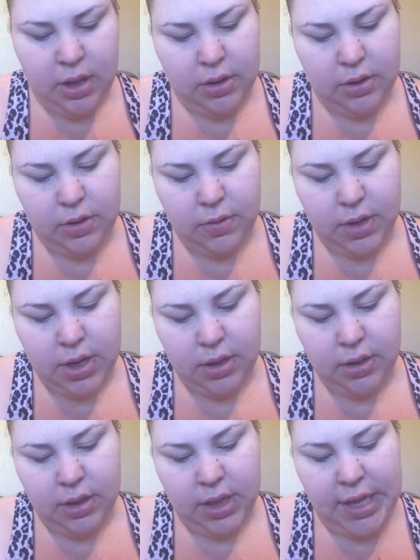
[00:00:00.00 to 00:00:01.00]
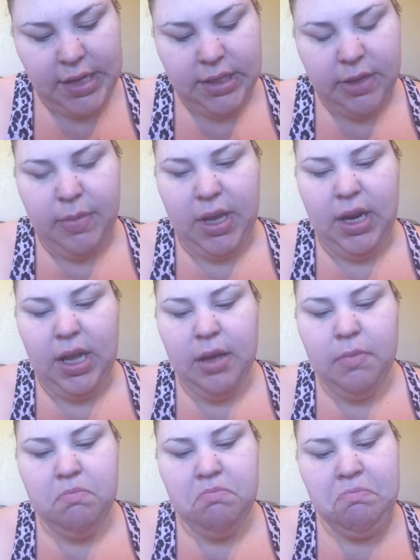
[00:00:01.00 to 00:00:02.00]
I don't know what color, light to
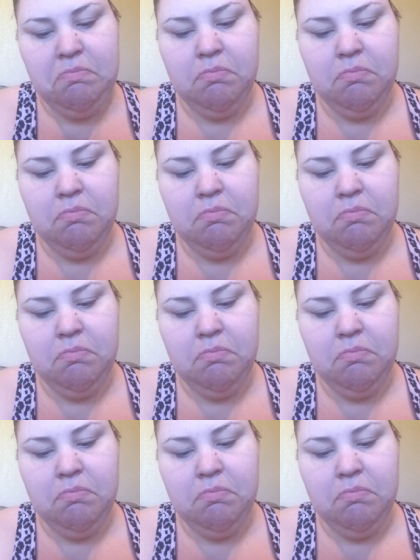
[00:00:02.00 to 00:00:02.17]
medium.